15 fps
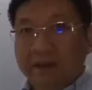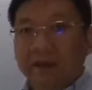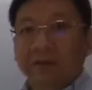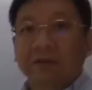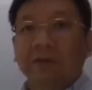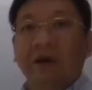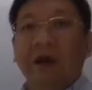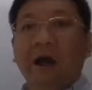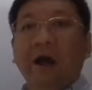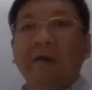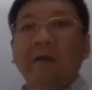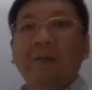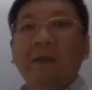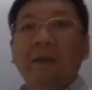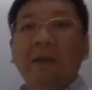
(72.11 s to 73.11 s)
So how we
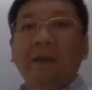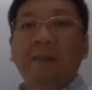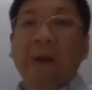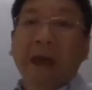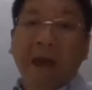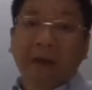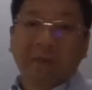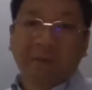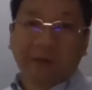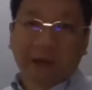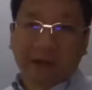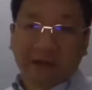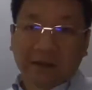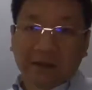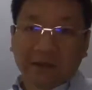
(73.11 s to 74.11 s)
make bad
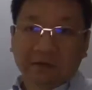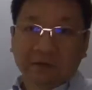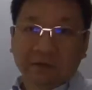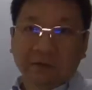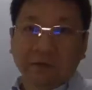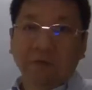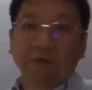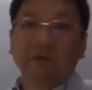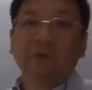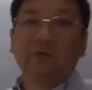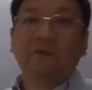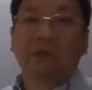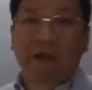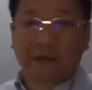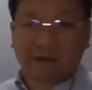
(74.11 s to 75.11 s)
fractions good
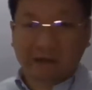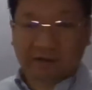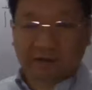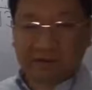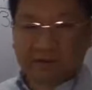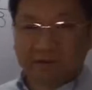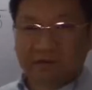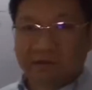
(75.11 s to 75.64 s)
fractions?